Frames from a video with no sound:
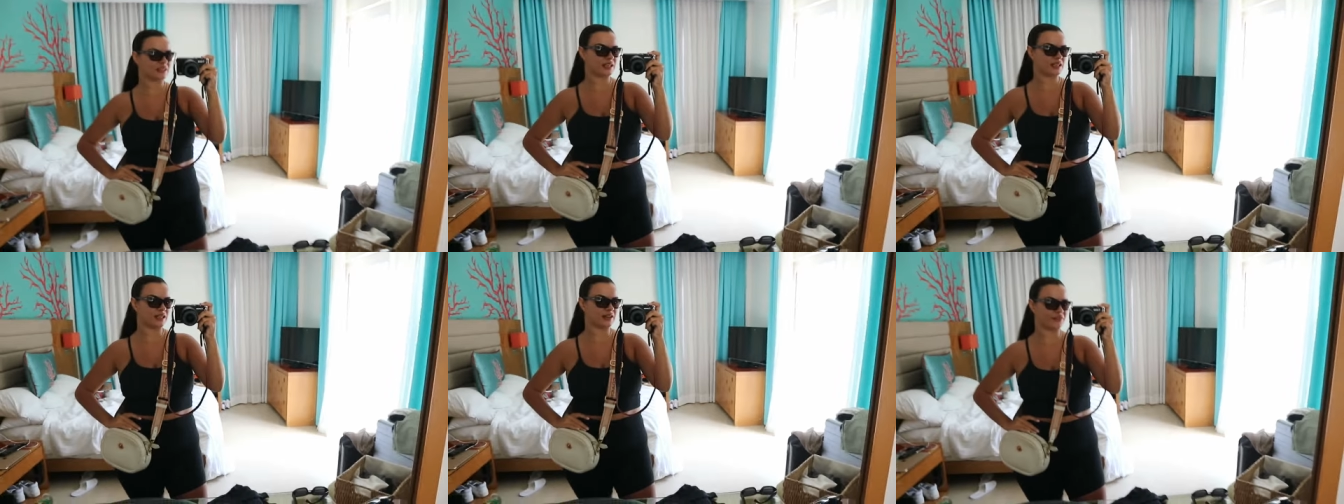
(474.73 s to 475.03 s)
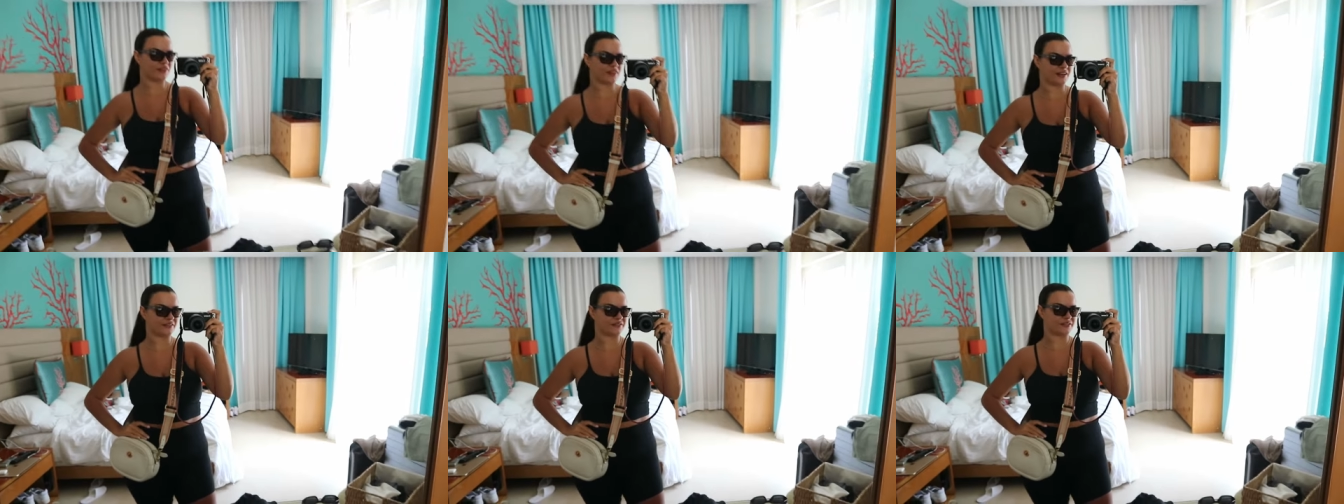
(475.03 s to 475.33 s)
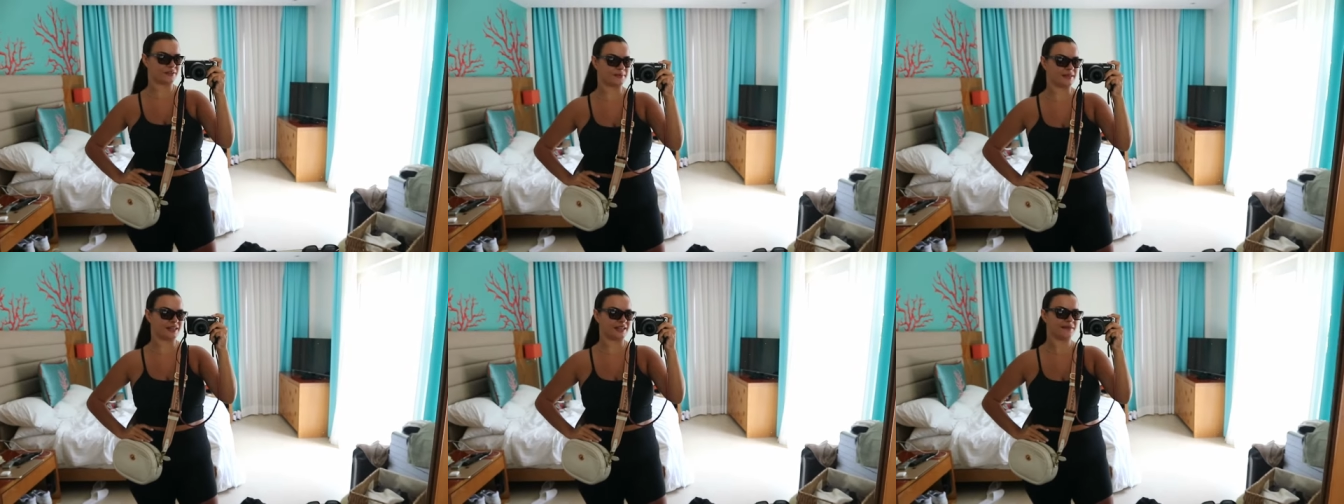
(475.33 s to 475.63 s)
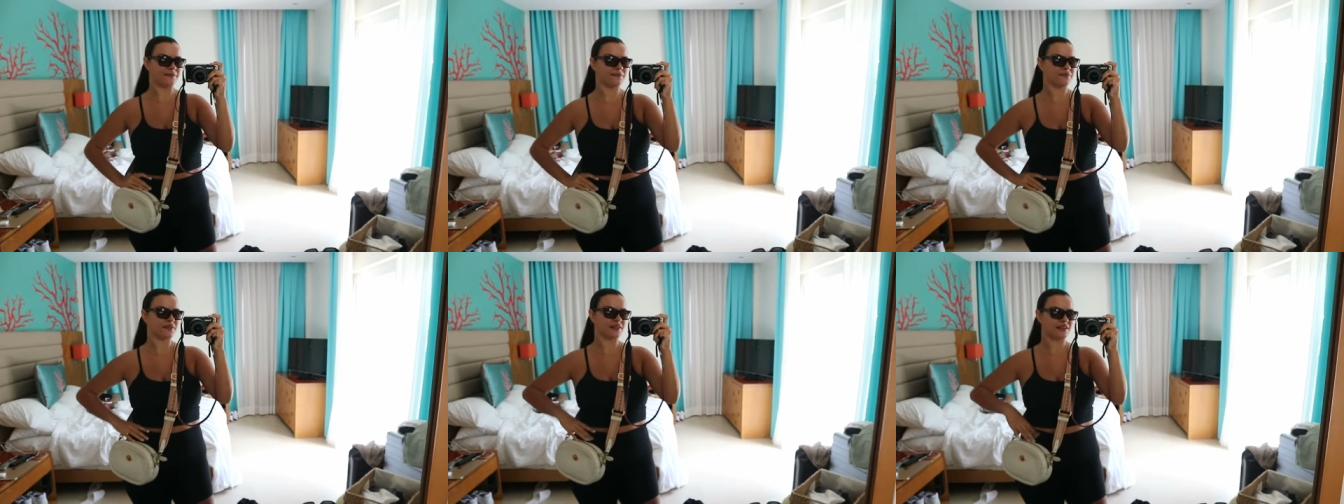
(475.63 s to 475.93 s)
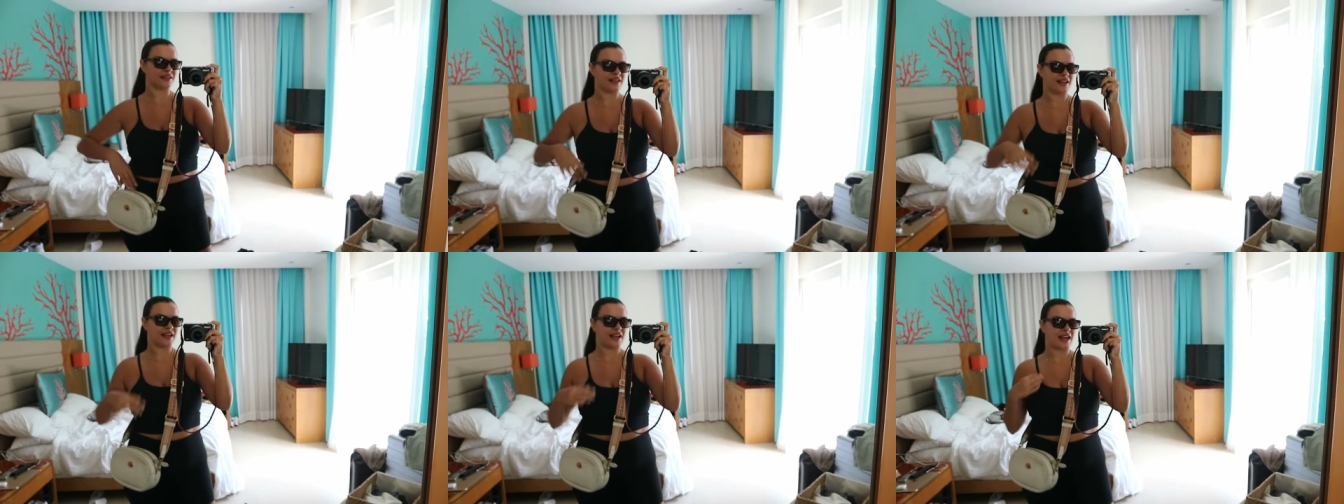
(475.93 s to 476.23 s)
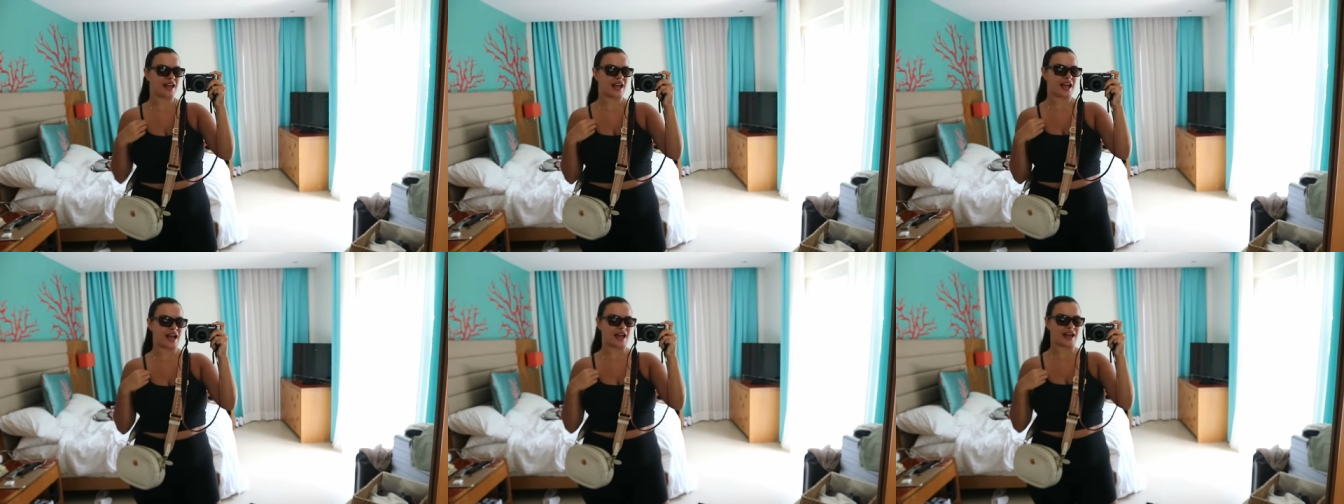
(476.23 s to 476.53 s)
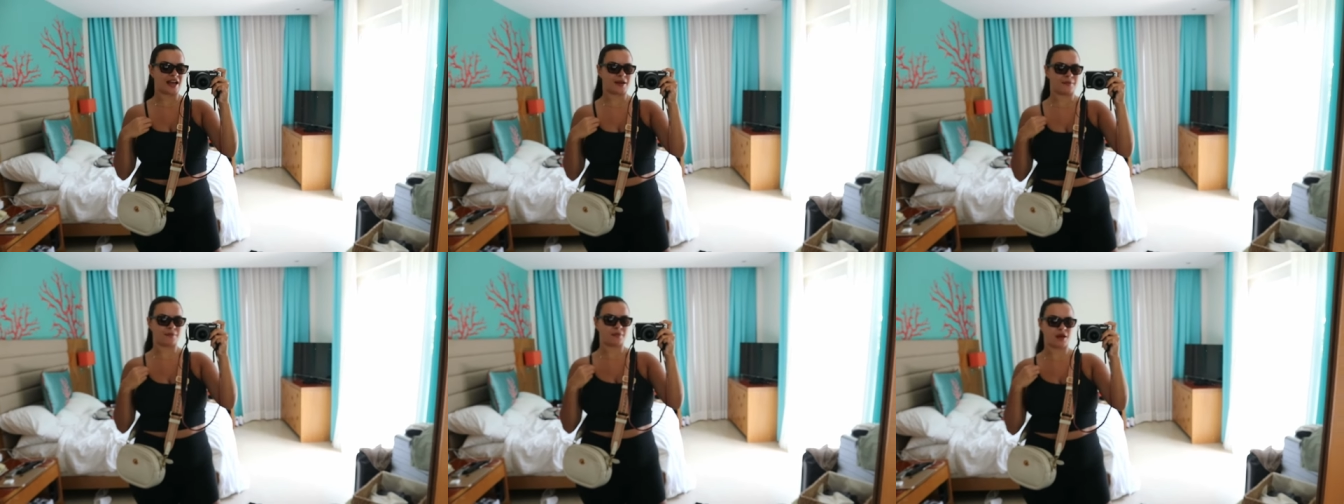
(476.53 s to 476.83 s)
Love that for me
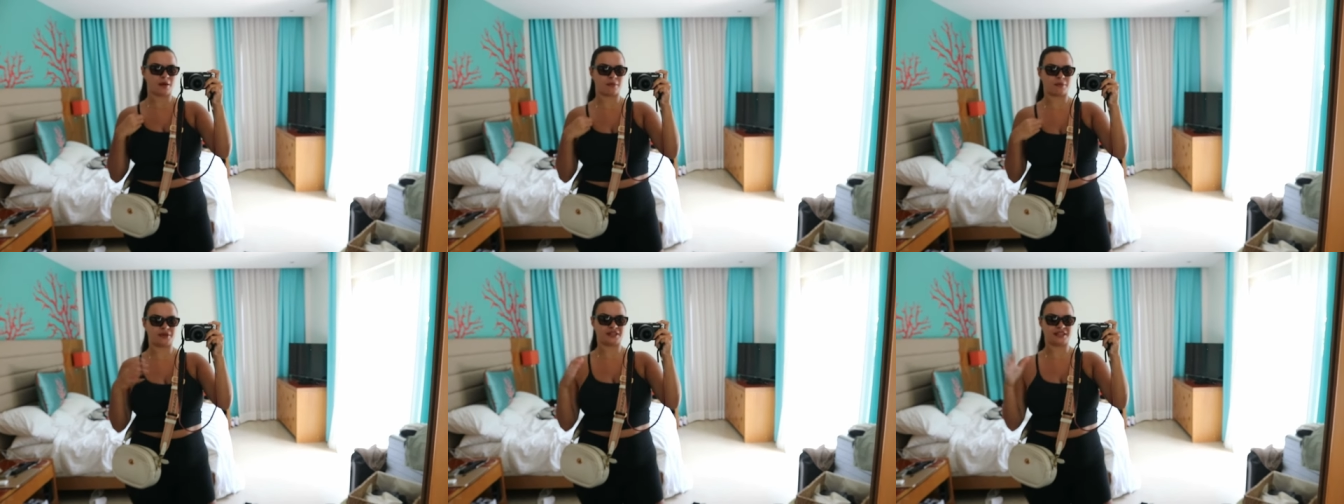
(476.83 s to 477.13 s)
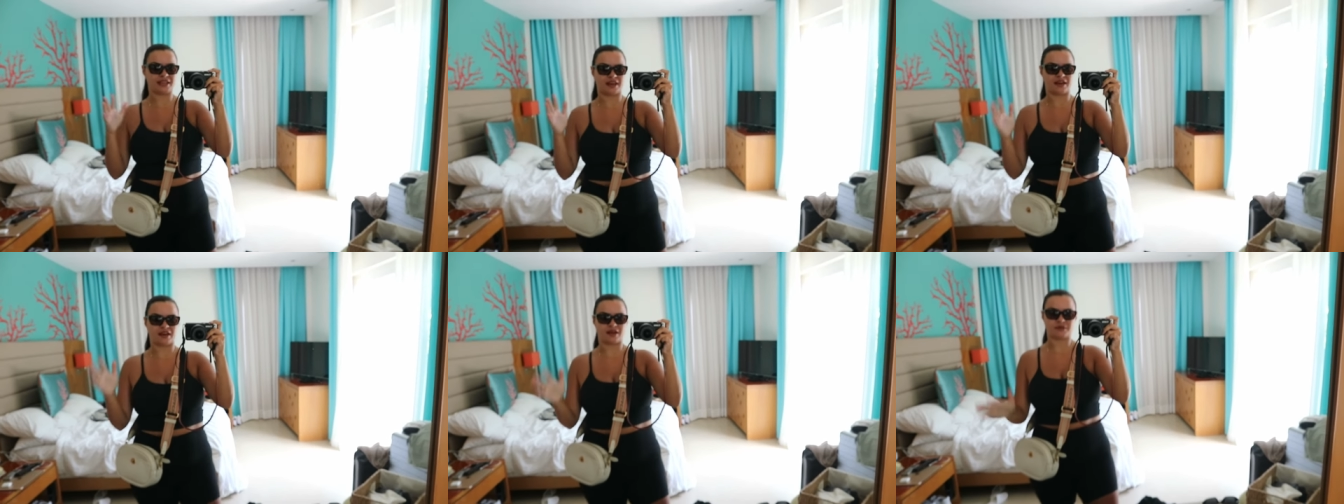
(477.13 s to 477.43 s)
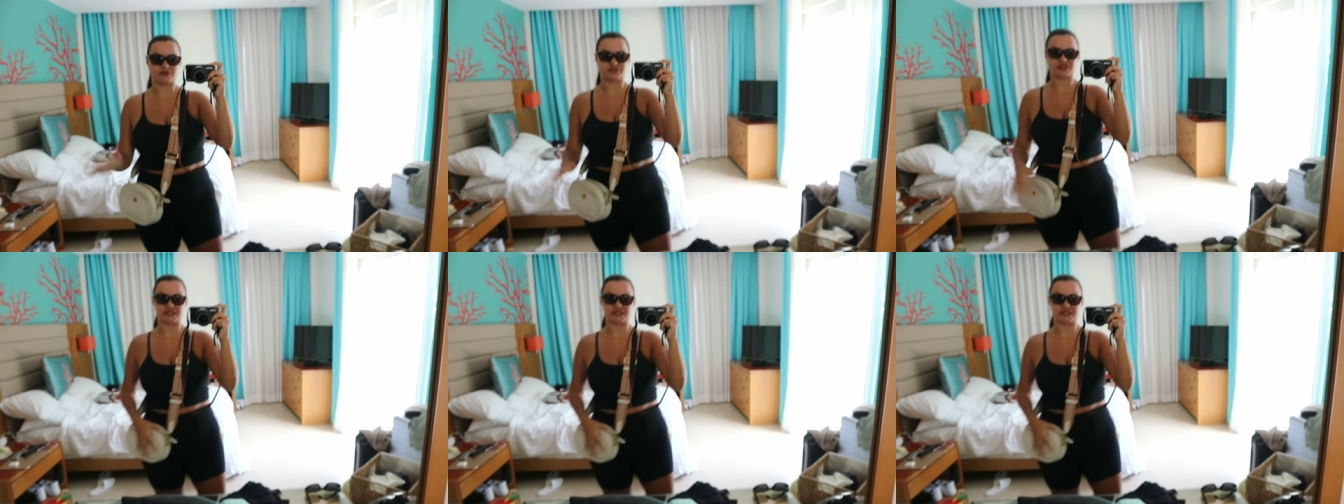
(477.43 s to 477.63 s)
um, but yeah i'm